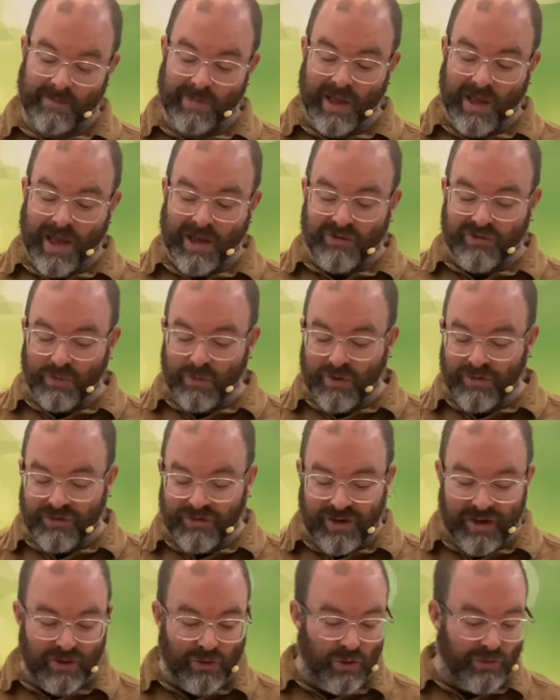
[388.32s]
And so we've
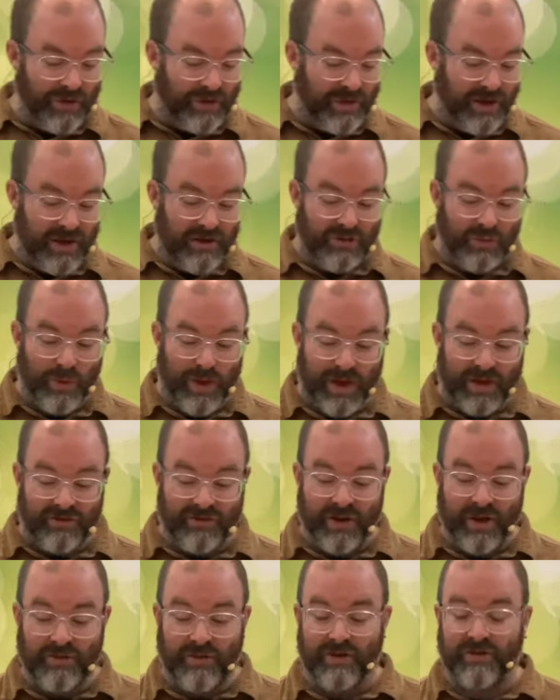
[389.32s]
seen over these weeks,
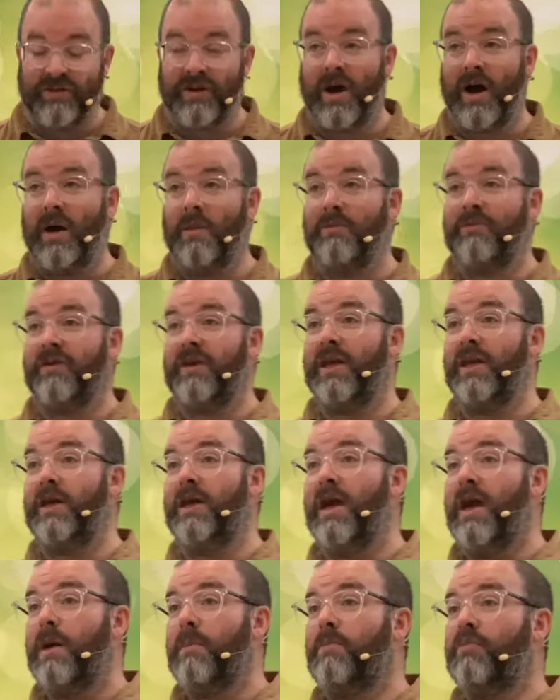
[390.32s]
Jesus comes and
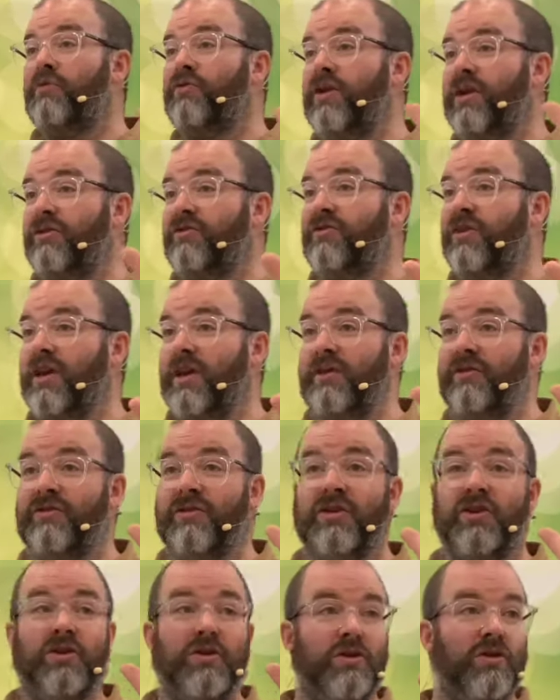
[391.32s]
he preaches
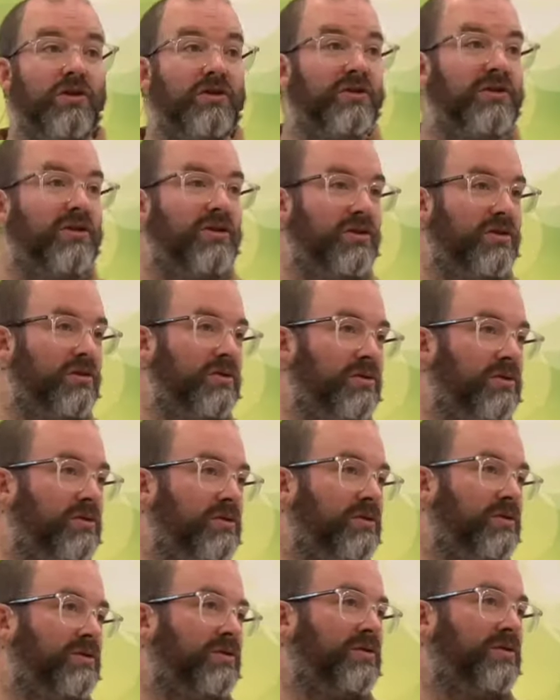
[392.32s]
good
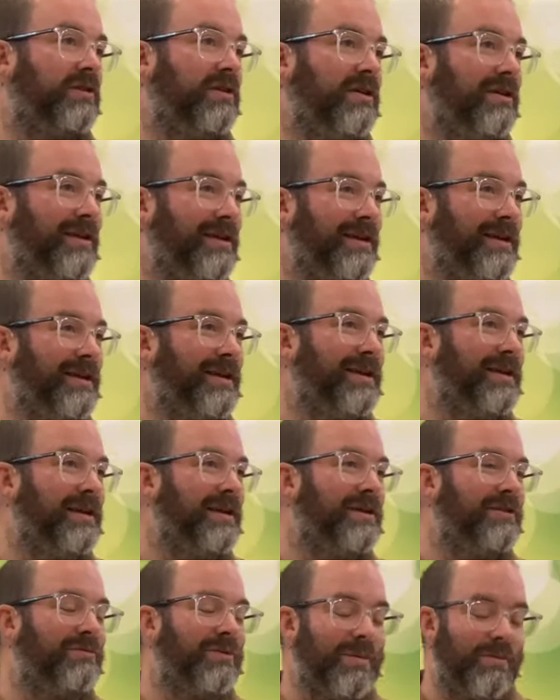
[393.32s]
news.
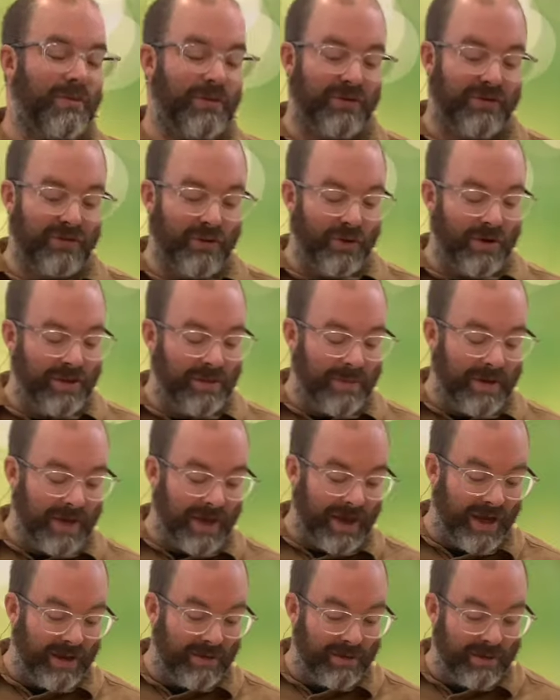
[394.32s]
Remember, we saw at the
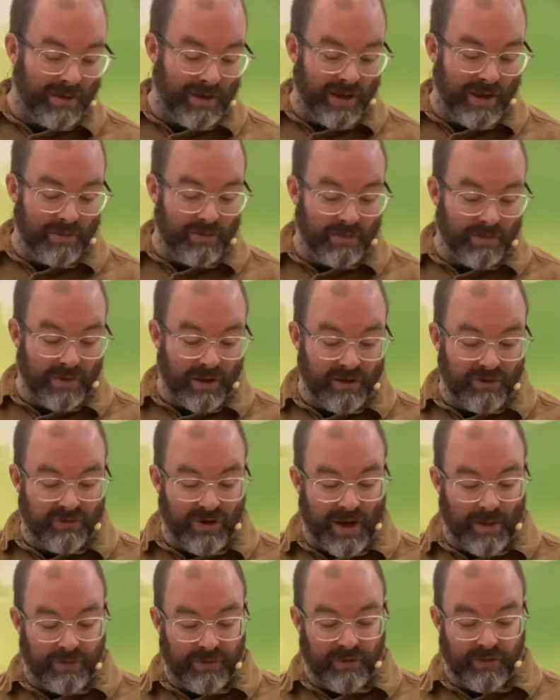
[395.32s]
beginning in, in
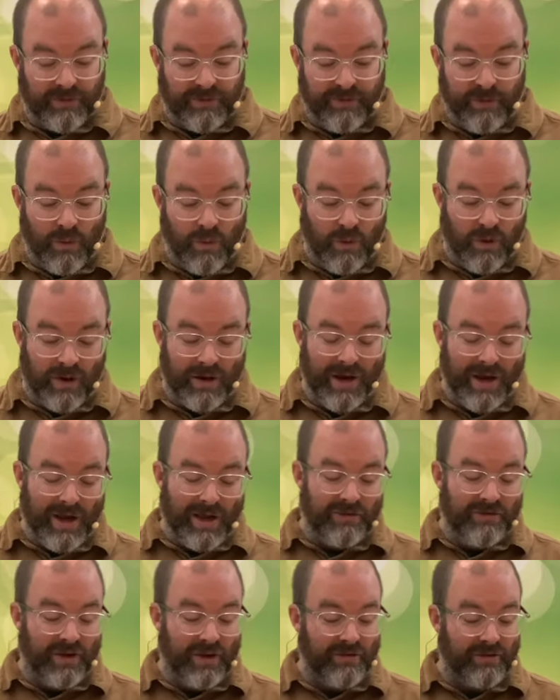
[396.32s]
chapter 4,
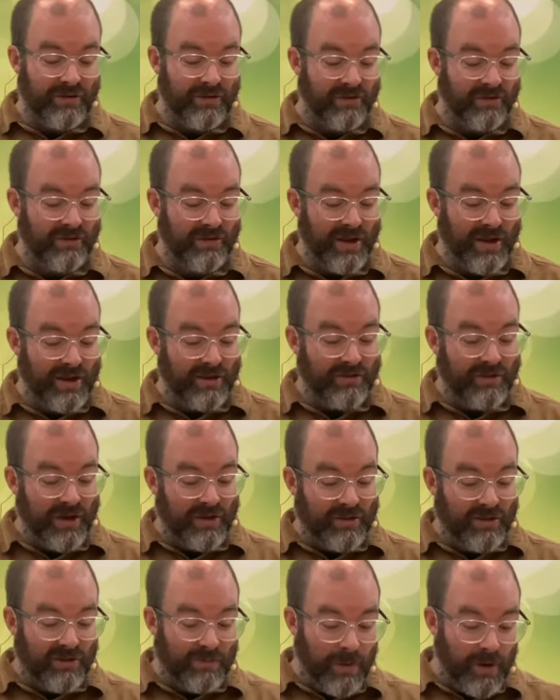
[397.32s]
Jesus said,
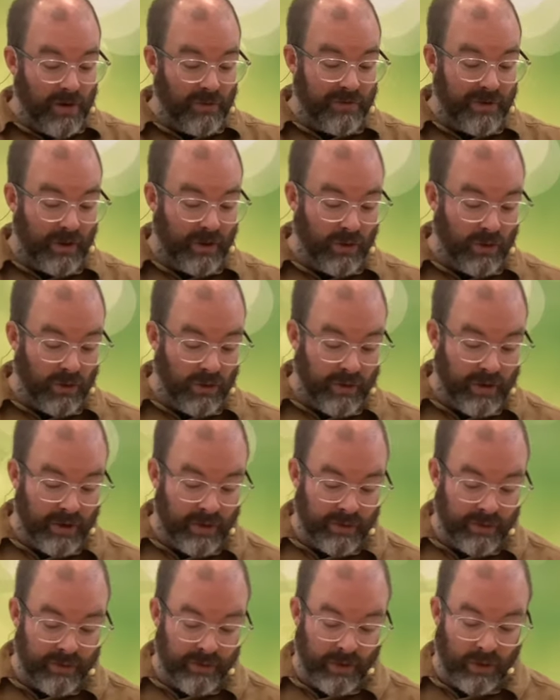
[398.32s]
The Spirit of the,
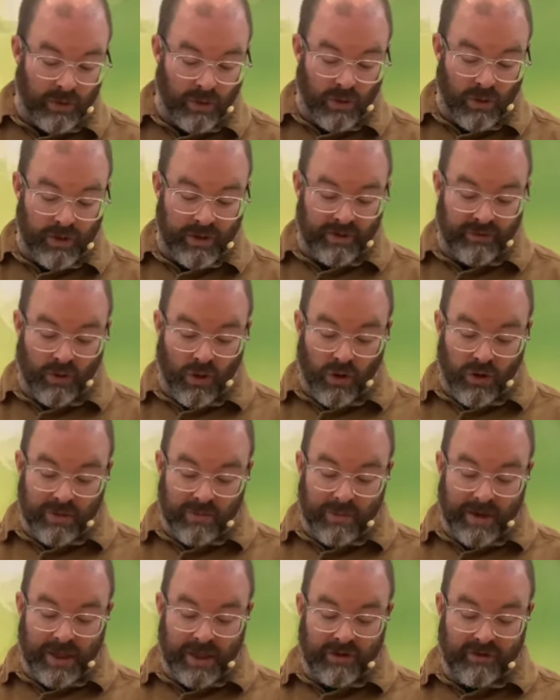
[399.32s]
the, uh, the Lord is on
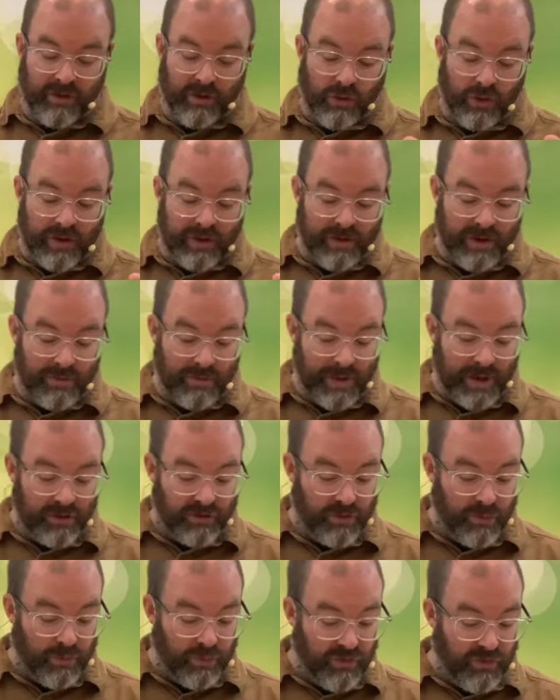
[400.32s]
me, and he's anointed me
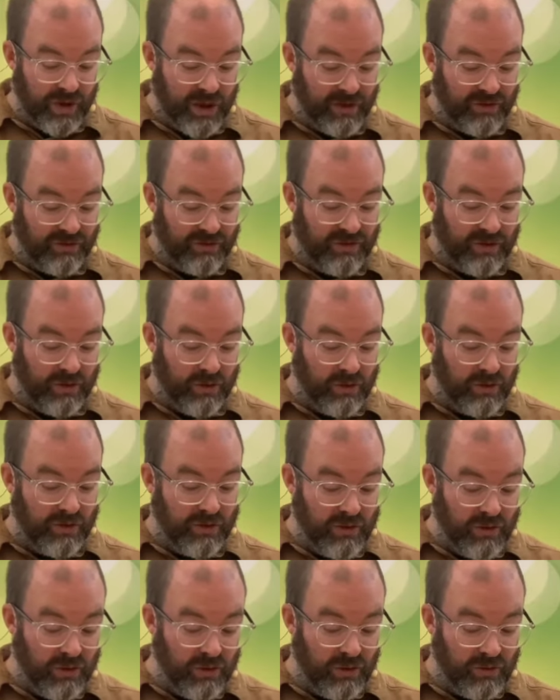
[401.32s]
to preach good
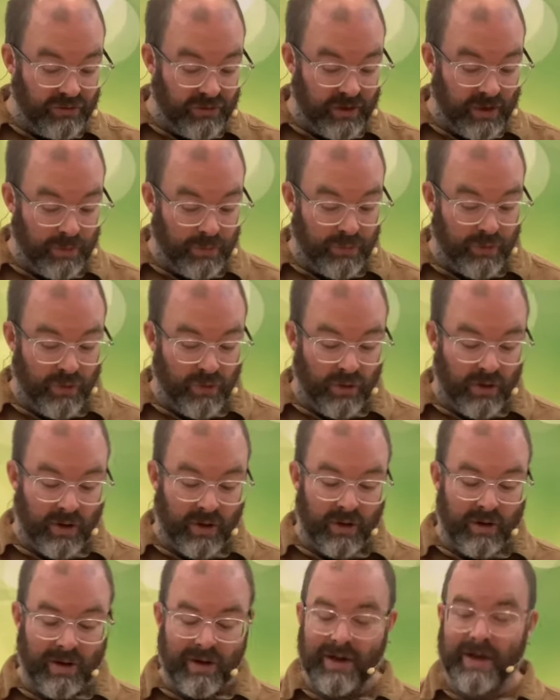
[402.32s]
news to the
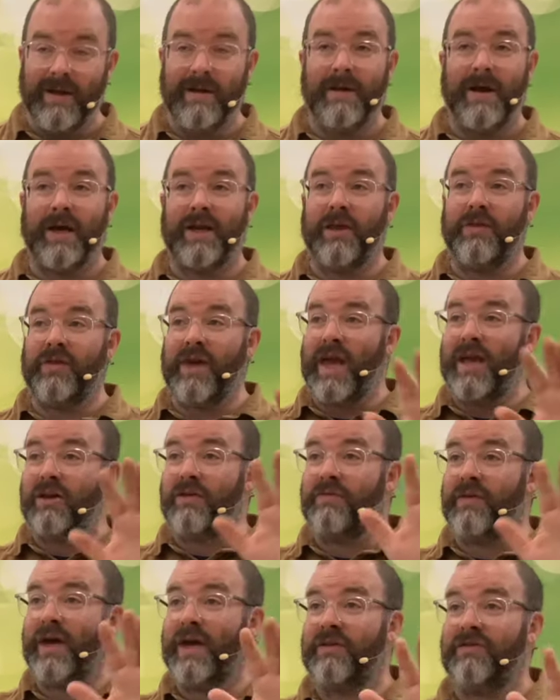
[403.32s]
poor and at the end
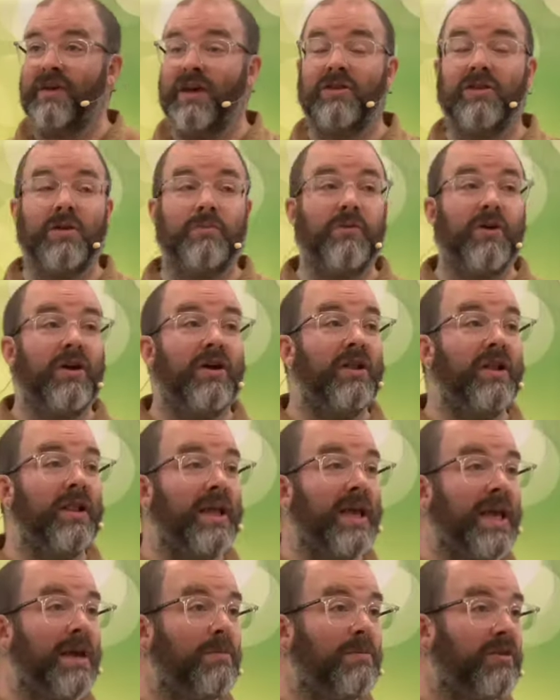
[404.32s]
of that, he said, to
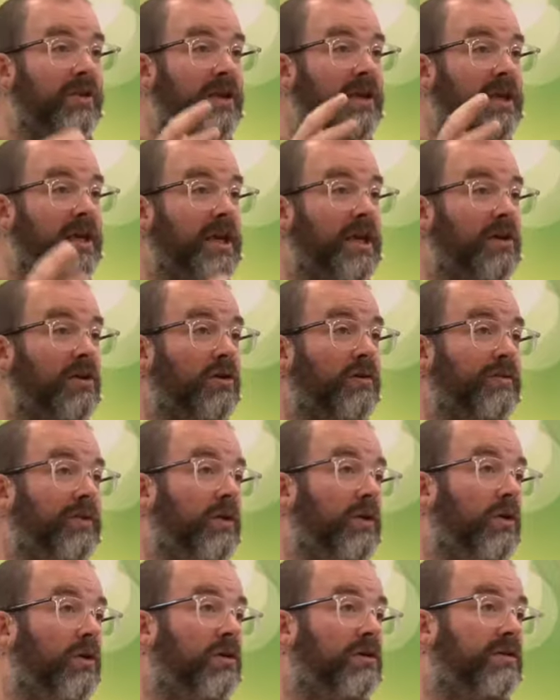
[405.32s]
proclaim the year of the
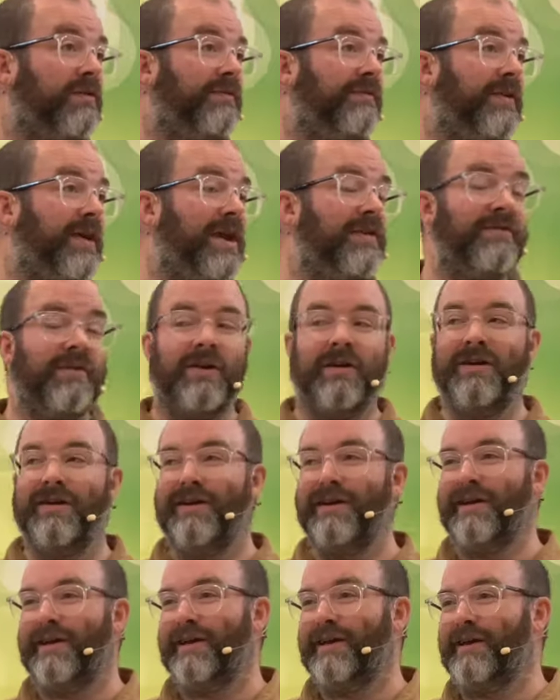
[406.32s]
Lord's favour.
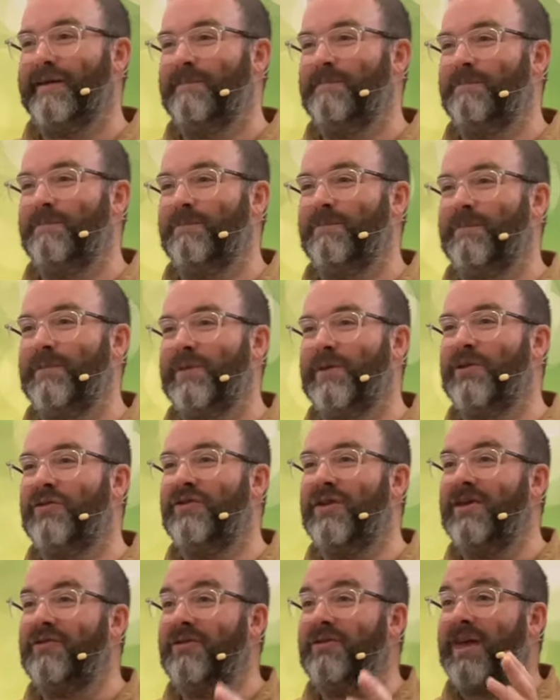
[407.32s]
Now,
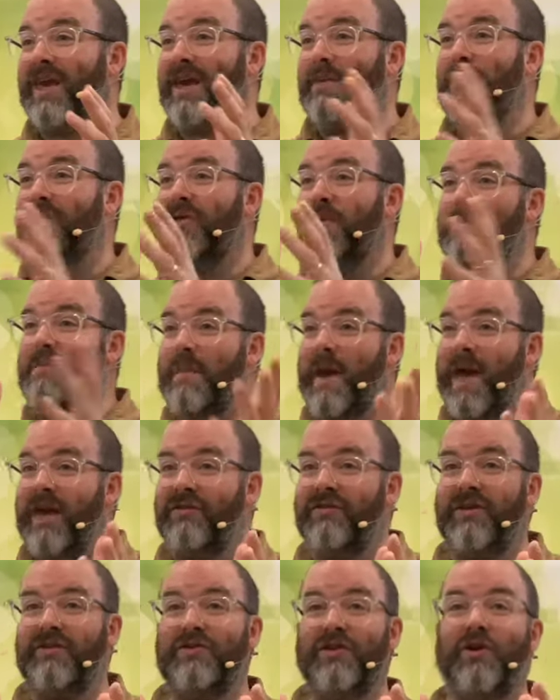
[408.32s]
Jesus came with a
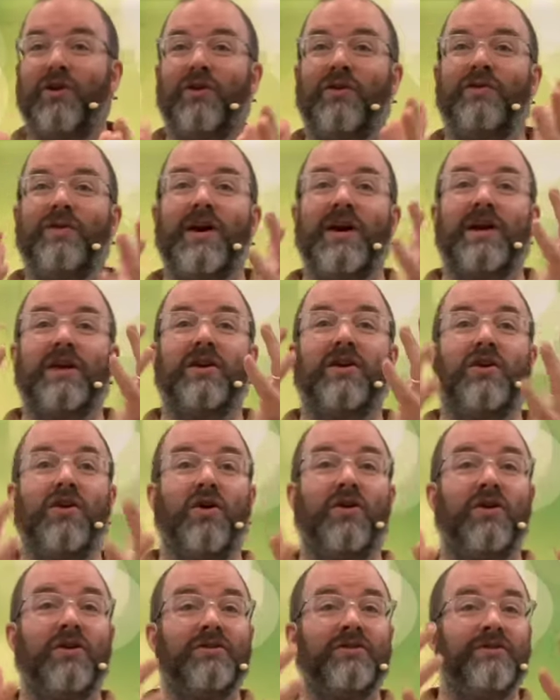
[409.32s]
message of
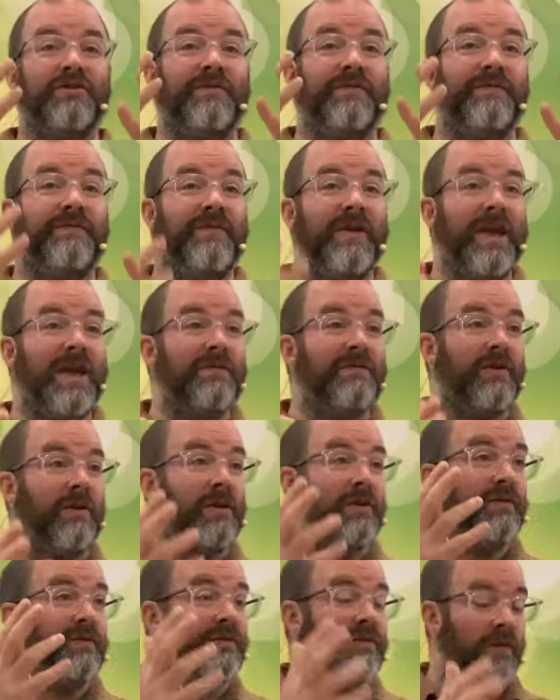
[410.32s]
God's
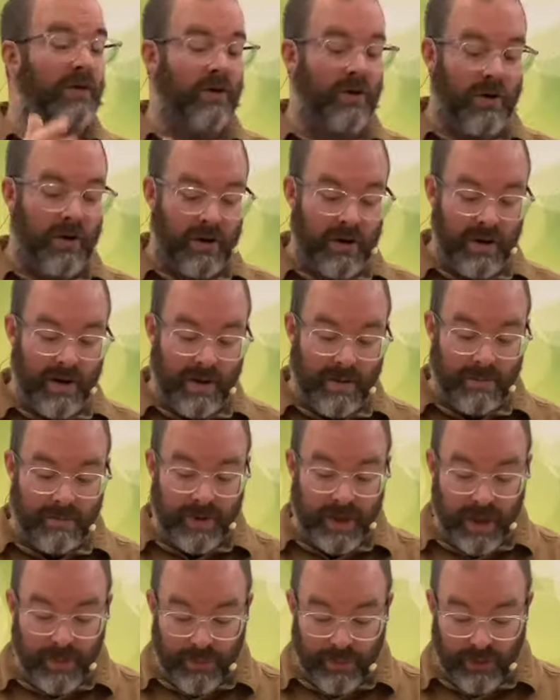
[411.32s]
favour for
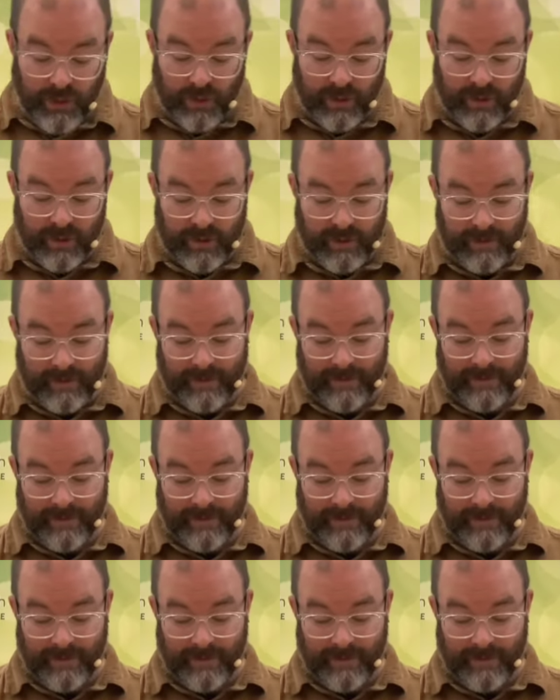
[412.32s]
people.